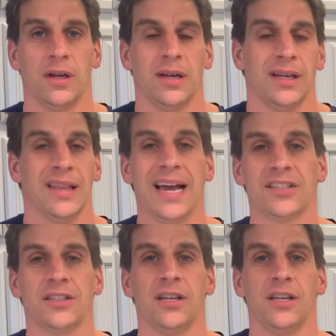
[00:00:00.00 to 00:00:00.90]

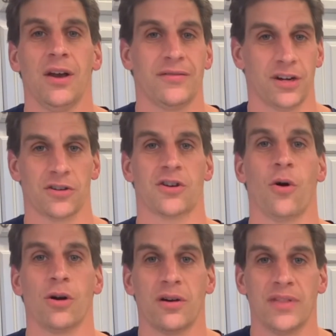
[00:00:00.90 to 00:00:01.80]
Lastly, you have another
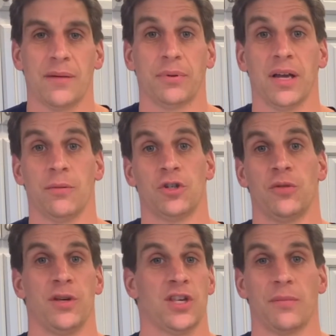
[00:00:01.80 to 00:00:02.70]
1/4 of that plate, which
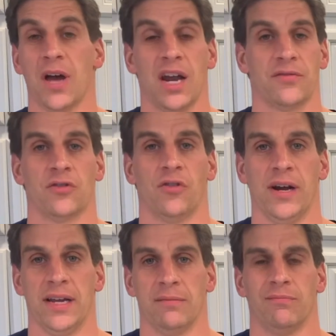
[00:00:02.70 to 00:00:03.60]
should be some kind of
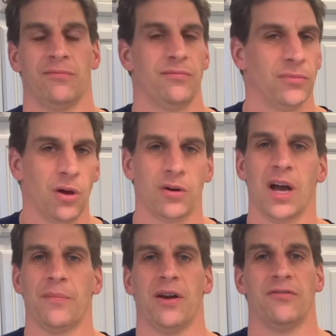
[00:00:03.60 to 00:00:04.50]
grain. Loading
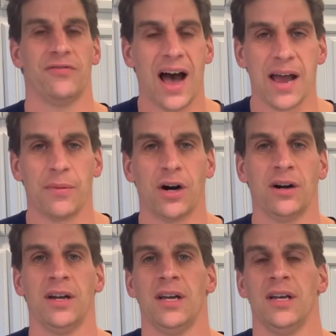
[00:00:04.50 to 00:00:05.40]
up on
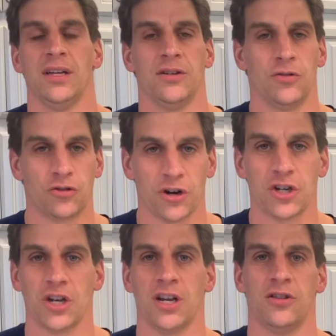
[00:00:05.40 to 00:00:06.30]
fiber,
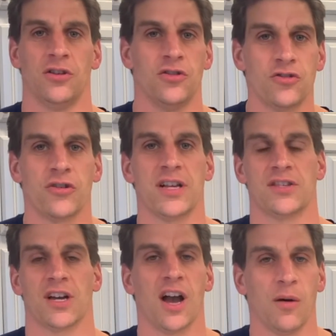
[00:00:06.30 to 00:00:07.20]
nutrition, the nutrients
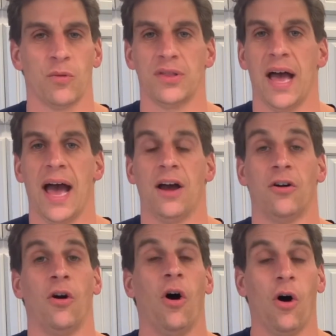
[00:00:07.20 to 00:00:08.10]
that come with that
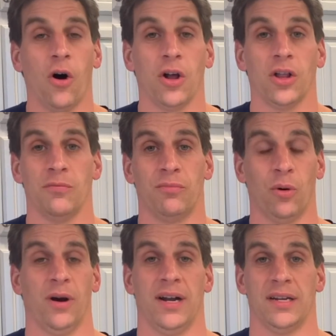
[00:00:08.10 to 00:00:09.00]
are all
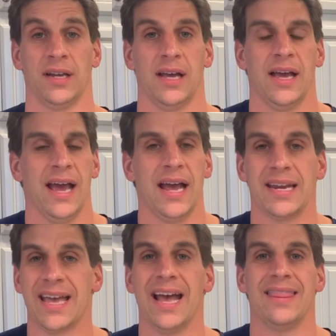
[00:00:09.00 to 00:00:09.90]
important. And
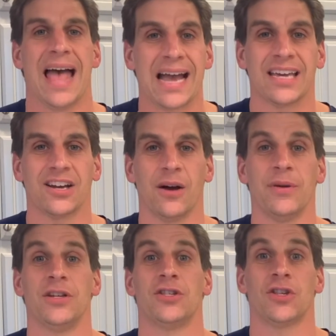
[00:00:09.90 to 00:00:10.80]
again, that can come
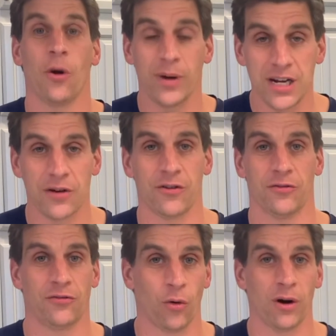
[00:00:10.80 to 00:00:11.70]
in so many different
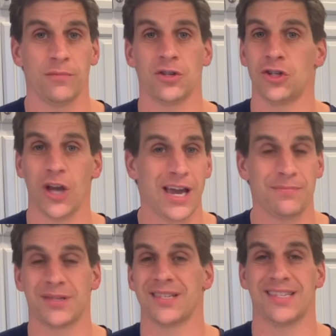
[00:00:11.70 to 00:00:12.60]
forms,
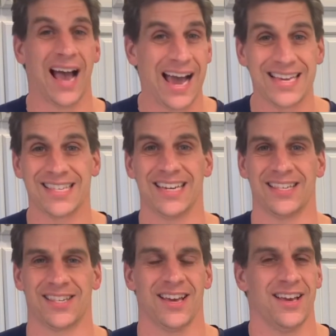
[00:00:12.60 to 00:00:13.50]
shapes,
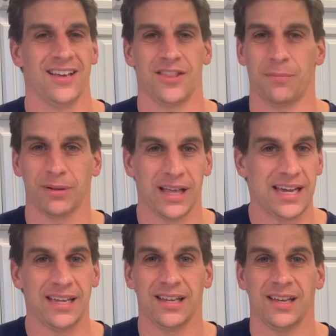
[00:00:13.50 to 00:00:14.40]
sizes. The
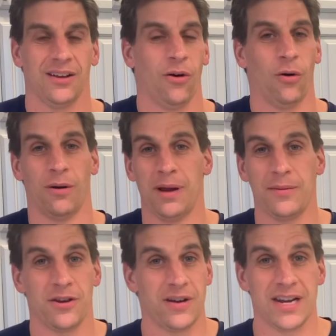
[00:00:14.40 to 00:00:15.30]
plate, or
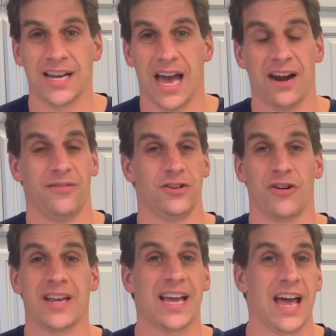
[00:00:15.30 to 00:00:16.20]
maybe you're drinking out of
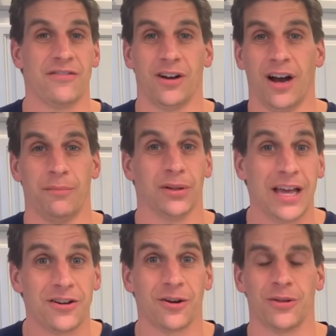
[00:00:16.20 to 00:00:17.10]
a
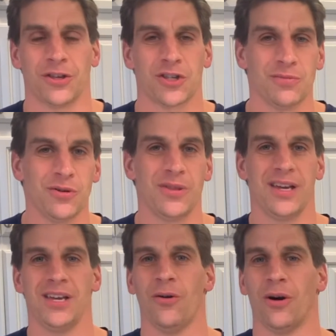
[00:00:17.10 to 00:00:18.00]
blender with a
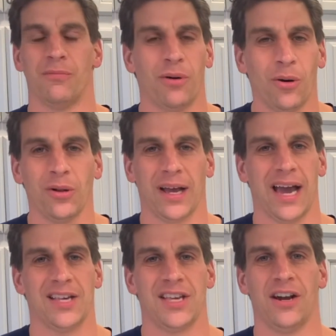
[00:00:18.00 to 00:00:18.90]
smoothie or a bowl, like
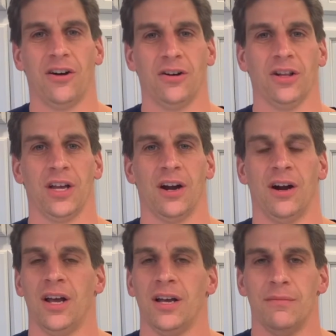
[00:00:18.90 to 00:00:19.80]
I said earlier.
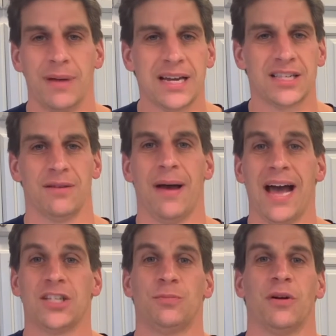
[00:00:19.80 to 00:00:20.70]
Mix and
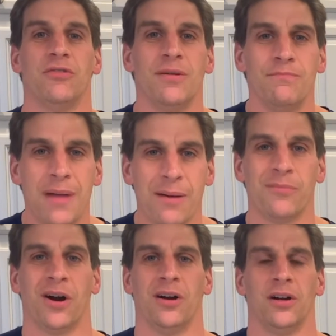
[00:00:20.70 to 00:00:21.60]
match, but
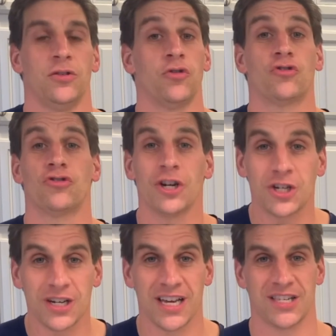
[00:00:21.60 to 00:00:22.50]
remember,
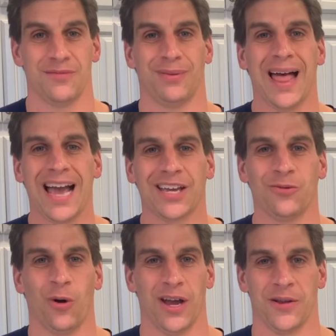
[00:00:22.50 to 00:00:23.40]
nutrition isn't black
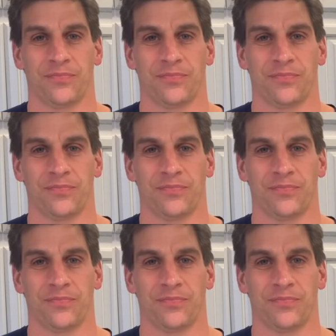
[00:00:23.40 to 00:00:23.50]
and white.